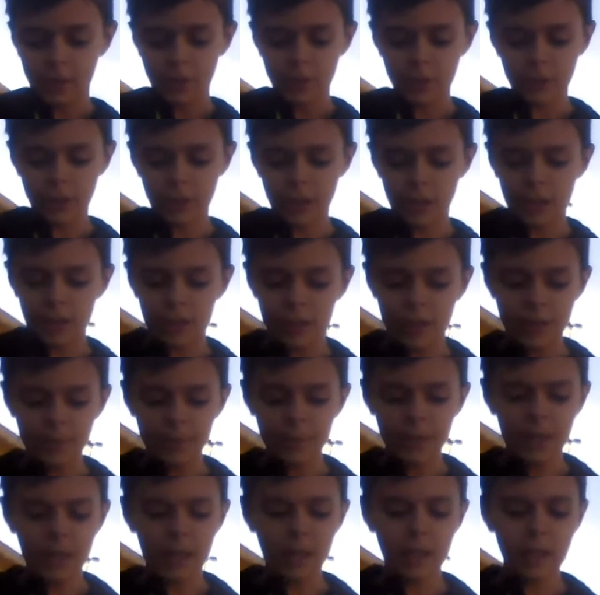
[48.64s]
Okay, let
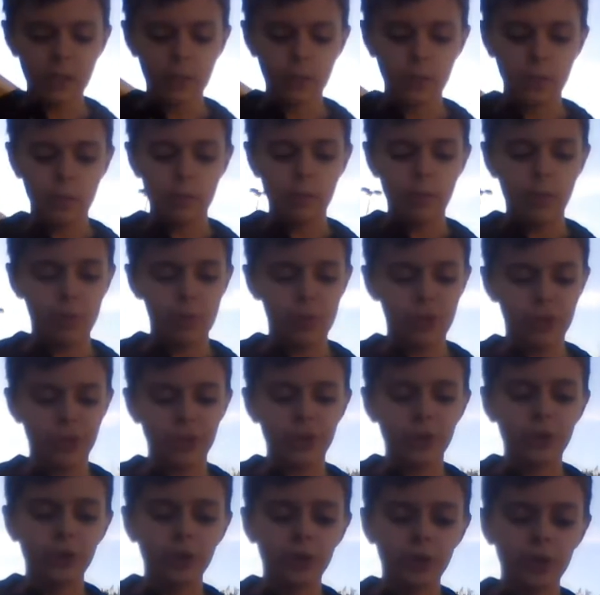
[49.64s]
me let me read
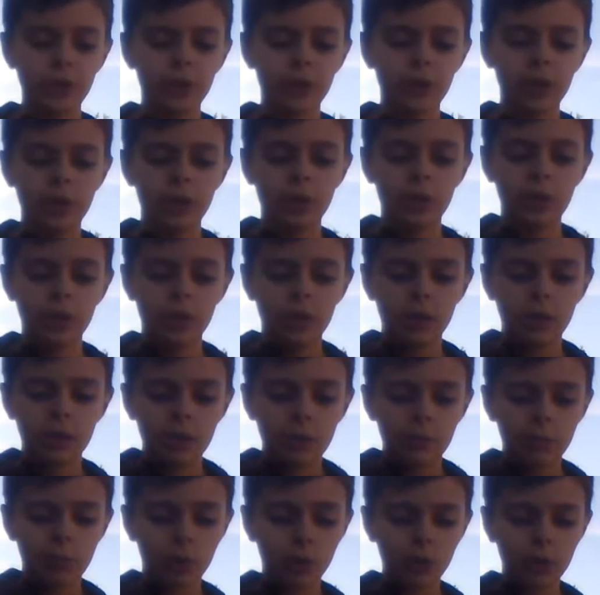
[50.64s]
this.
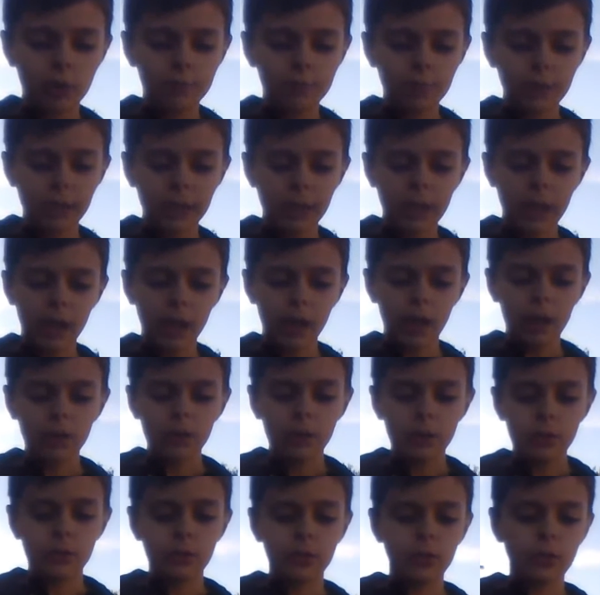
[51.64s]
Pour
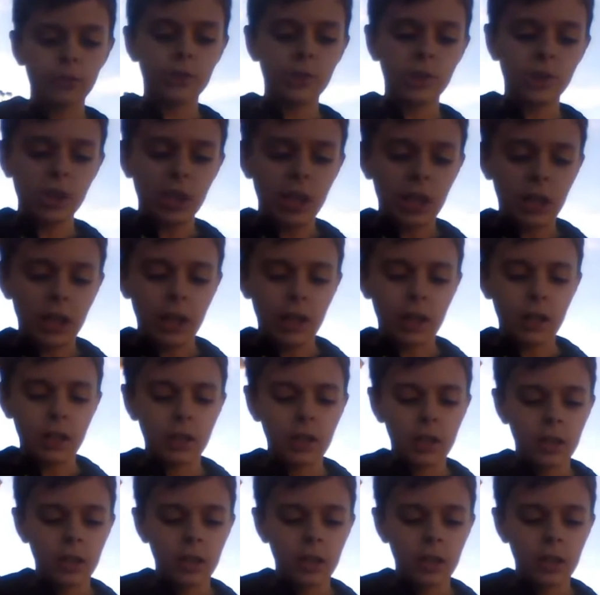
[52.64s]
Pierre Morger.